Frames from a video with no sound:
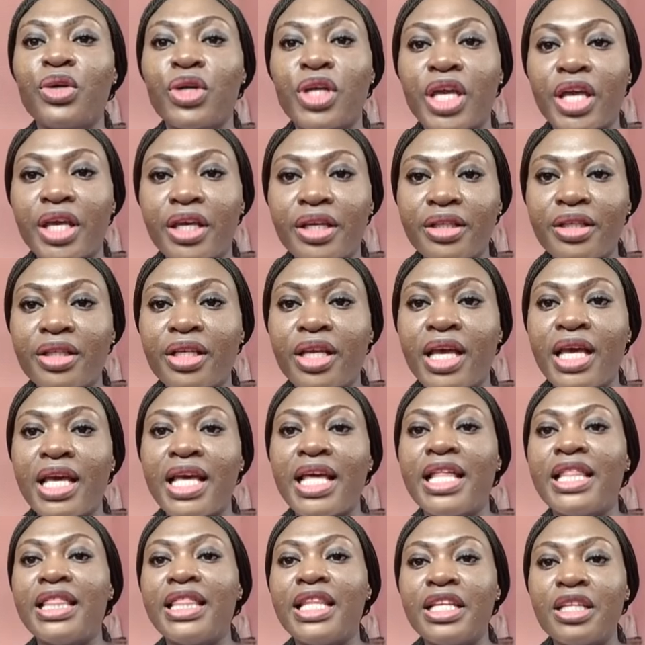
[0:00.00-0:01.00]
Okay,
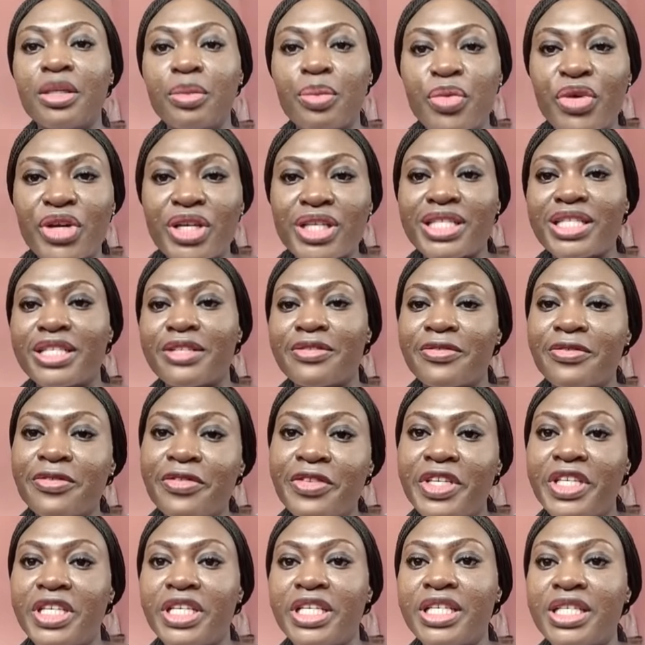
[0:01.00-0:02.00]
let the person
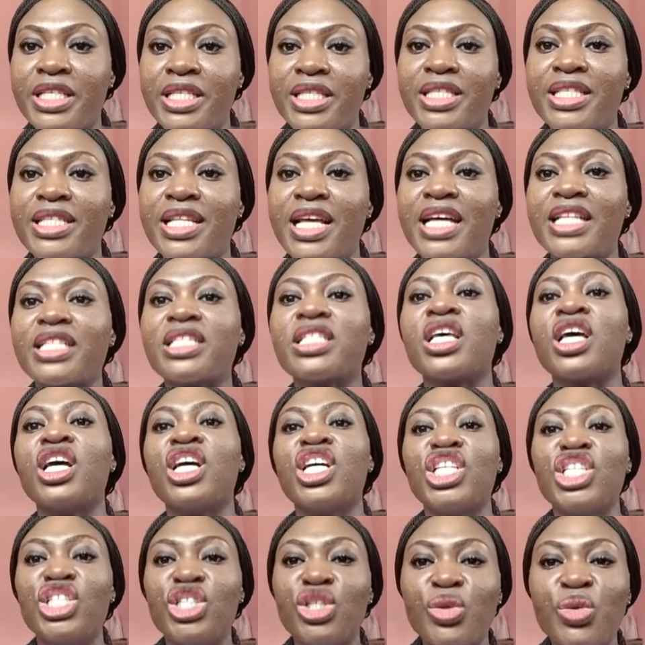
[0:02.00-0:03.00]
feel it that
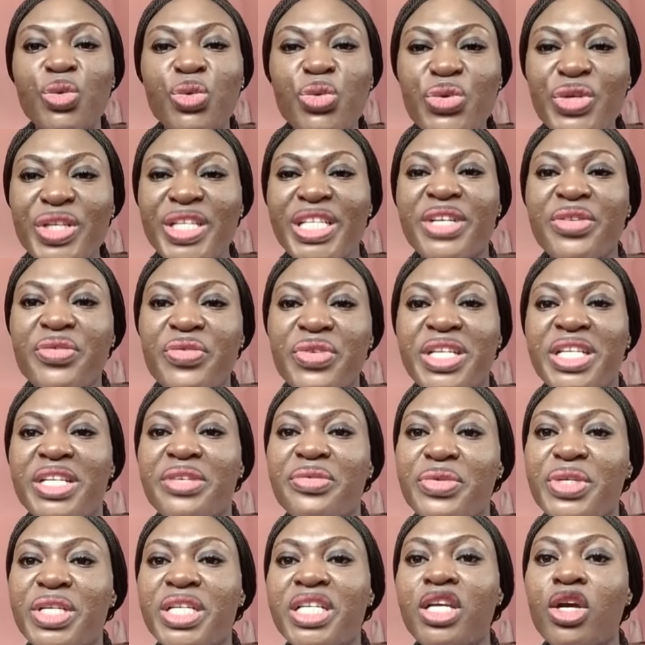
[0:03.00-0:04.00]
you really,
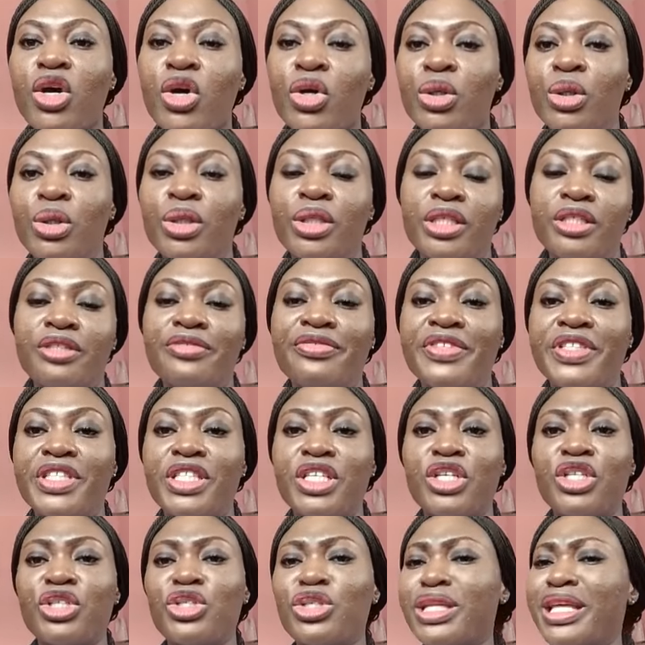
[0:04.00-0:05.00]
really, really honor the
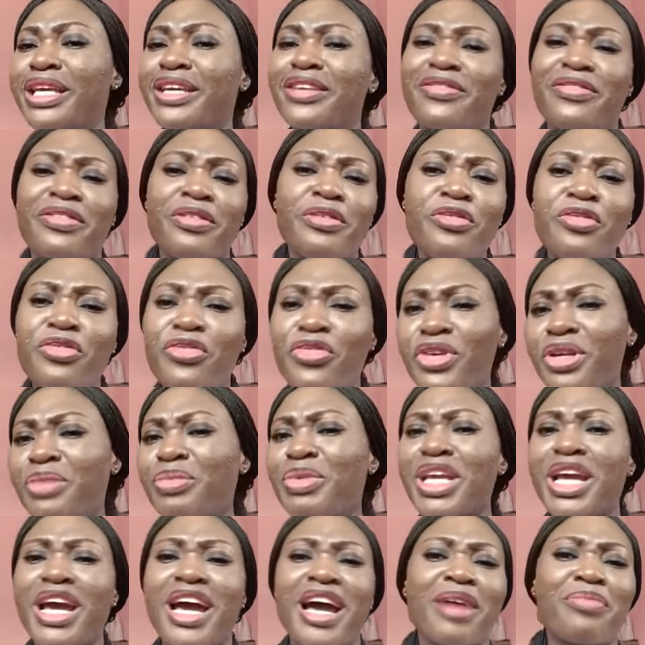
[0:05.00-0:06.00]
invitation. Like, feel
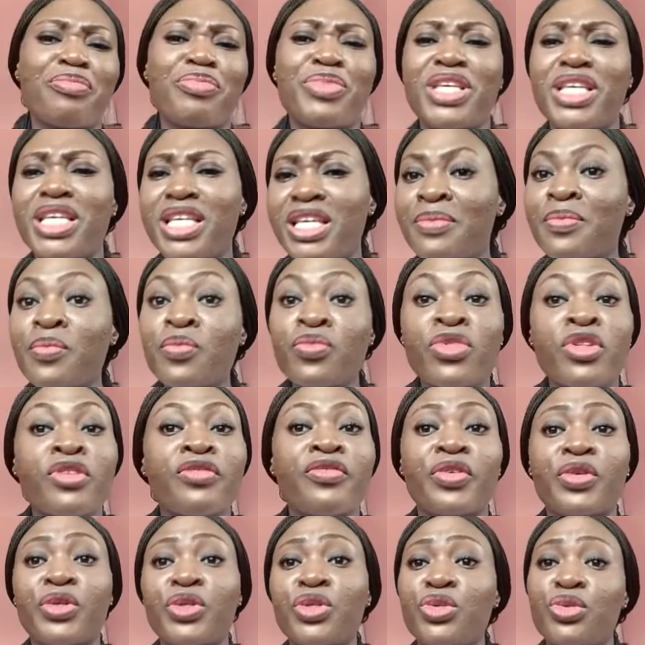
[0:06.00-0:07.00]
free, be happy
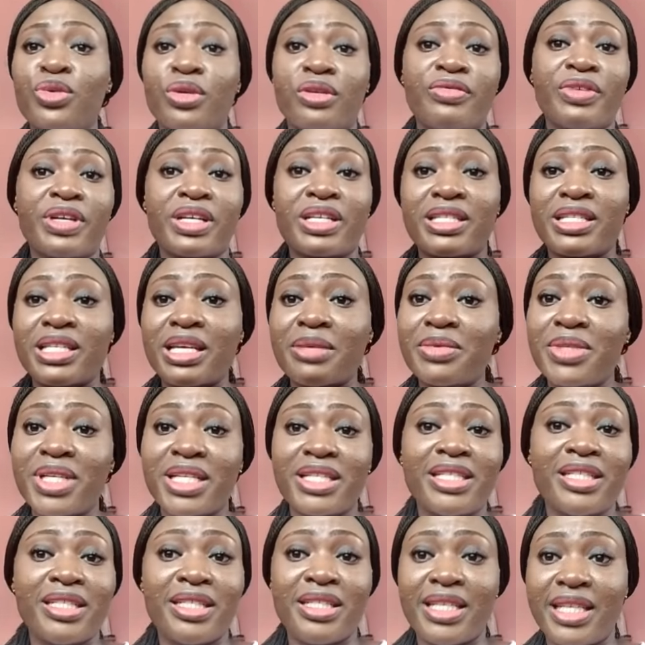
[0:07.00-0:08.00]
for you to have
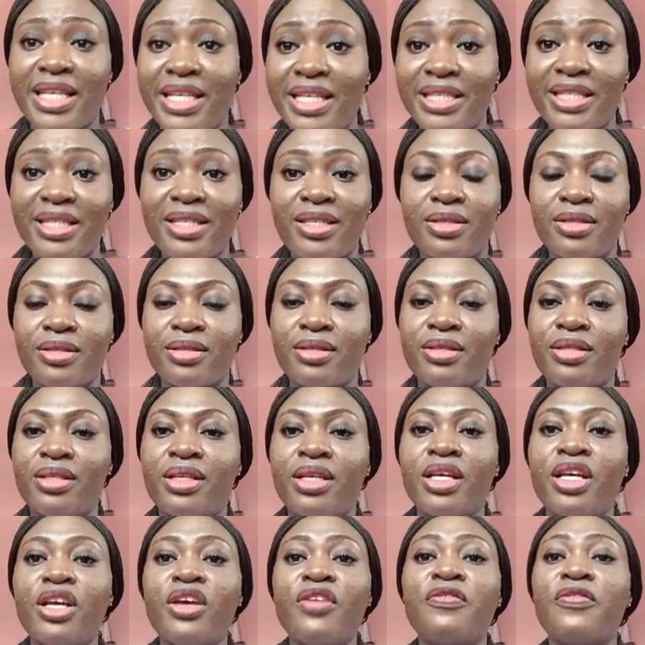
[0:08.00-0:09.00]
accepted the date,
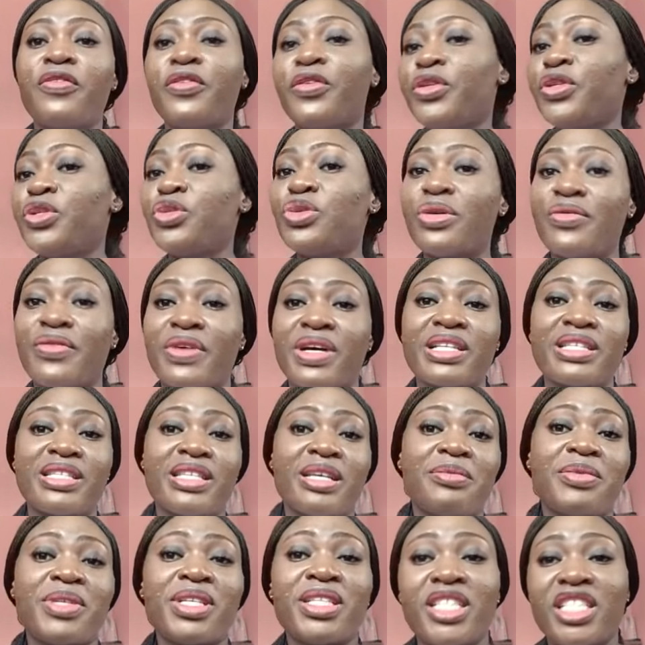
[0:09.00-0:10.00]
for you to have
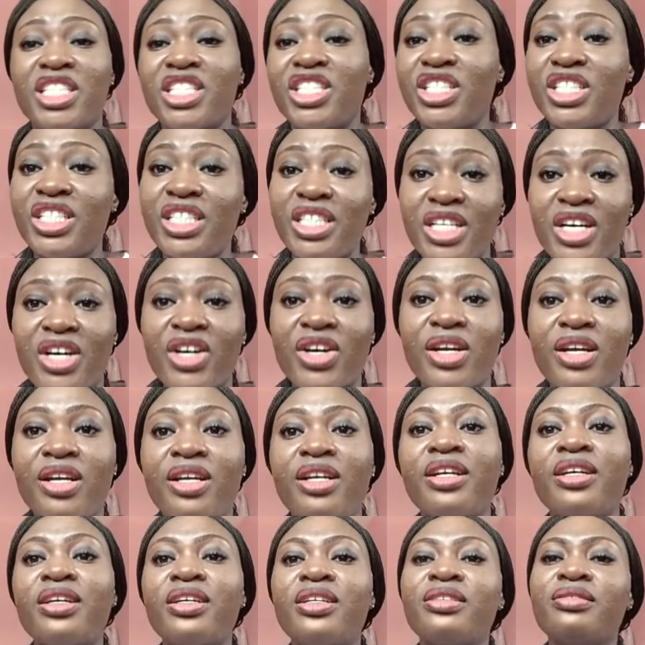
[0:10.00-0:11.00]
accepted the
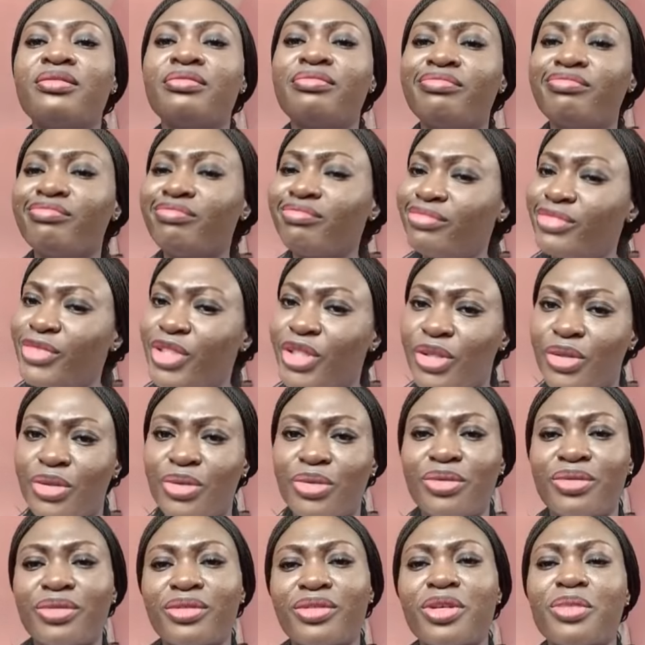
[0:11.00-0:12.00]
dinner.
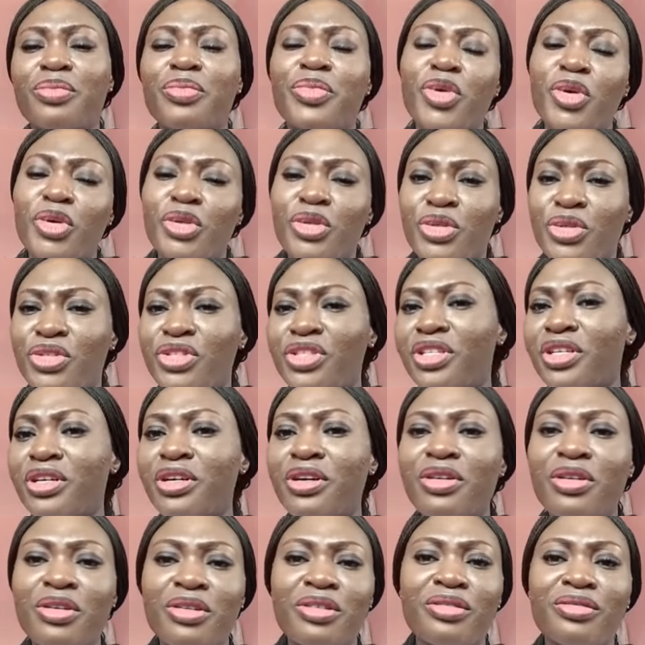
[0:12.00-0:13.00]
Comport
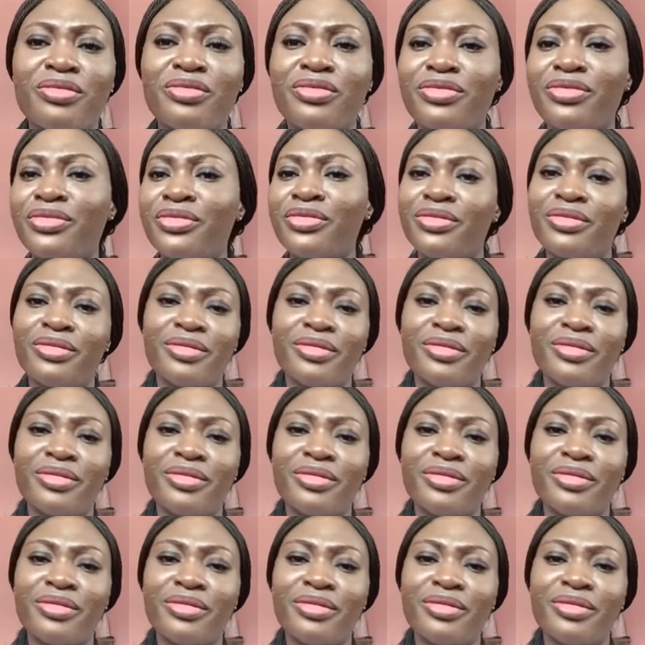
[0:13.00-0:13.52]
yourself,